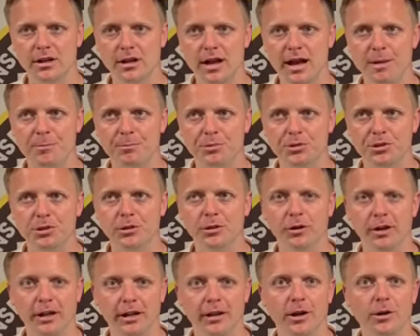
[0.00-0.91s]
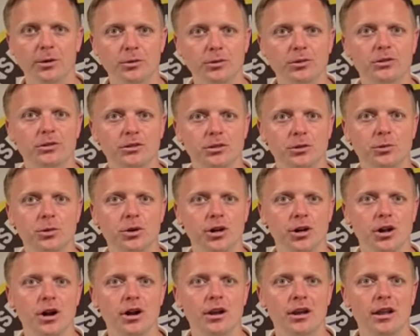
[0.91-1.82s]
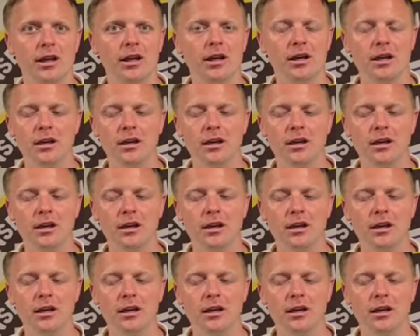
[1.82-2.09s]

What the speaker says: absolutely loads to work on,